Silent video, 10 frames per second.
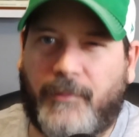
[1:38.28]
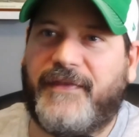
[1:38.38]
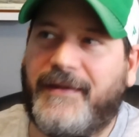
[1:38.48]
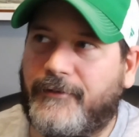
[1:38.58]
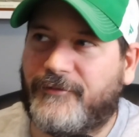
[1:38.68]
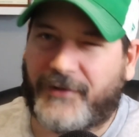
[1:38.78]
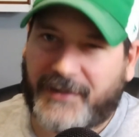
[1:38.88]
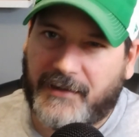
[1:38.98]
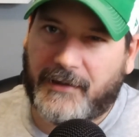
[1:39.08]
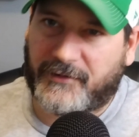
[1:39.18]
on with the Eagles for
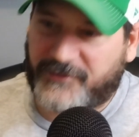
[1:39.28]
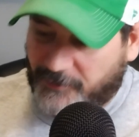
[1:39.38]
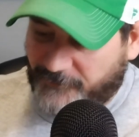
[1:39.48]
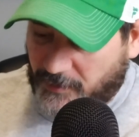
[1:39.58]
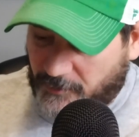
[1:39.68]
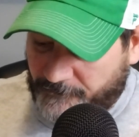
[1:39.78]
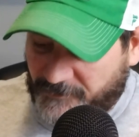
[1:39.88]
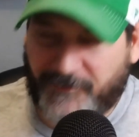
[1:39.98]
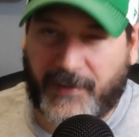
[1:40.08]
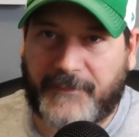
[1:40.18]
like a year or so, if I'm
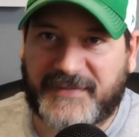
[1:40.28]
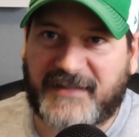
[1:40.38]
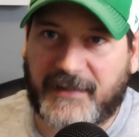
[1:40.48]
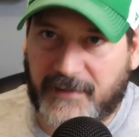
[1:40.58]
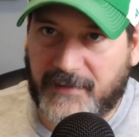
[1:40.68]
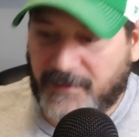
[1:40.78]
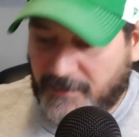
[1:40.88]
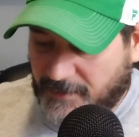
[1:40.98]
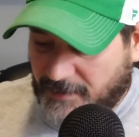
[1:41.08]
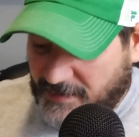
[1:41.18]
not mistaken.
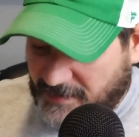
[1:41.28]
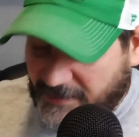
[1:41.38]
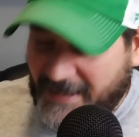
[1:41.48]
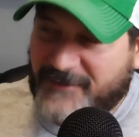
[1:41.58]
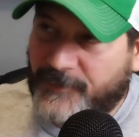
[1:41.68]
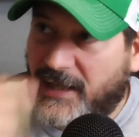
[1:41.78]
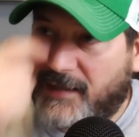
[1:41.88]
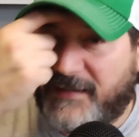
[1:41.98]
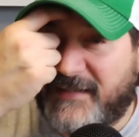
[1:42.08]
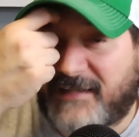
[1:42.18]
And then last but
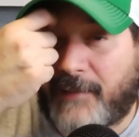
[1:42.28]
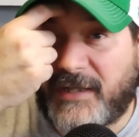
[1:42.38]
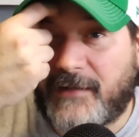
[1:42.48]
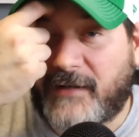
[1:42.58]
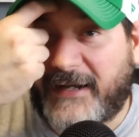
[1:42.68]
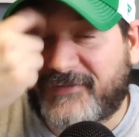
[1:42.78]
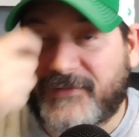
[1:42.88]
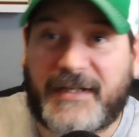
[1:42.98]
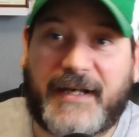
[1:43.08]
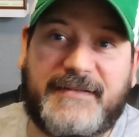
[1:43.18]
not least, how many of you guys
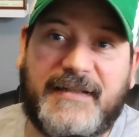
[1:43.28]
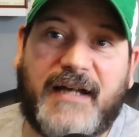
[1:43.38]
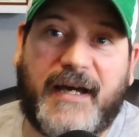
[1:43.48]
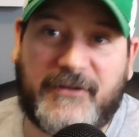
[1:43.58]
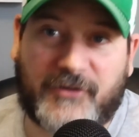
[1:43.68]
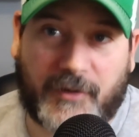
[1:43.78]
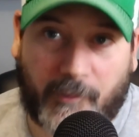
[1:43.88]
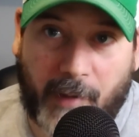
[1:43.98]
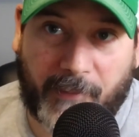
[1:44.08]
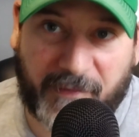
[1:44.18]
from the 1990s are going to
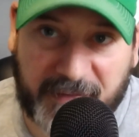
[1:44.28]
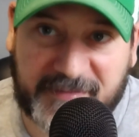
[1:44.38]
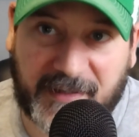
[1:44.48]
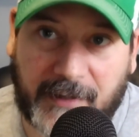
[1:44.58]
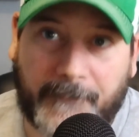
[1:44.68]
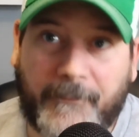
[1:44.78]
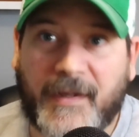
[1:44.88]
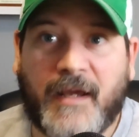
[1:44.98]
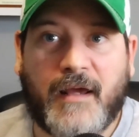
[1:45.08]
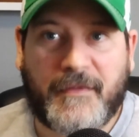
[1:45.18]
remember this name?
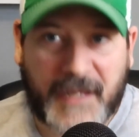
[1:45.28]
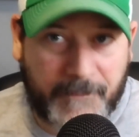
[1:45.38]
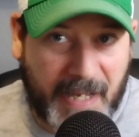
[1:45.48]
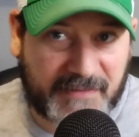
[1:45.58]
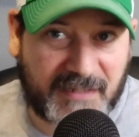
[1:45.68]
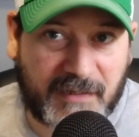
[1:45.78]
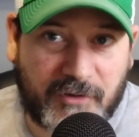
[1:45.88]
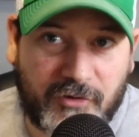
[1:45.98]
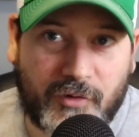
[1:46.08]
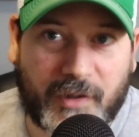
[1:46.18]
Think back to the
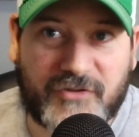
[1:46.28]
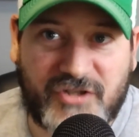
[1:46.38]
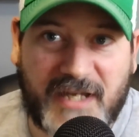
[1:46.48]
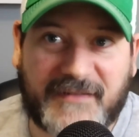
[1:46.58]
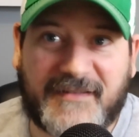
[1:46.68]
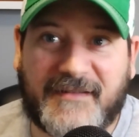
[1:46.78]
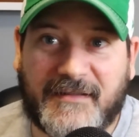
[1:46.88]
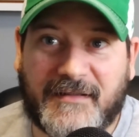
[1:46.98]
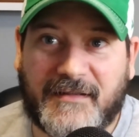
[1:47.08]
New York Jets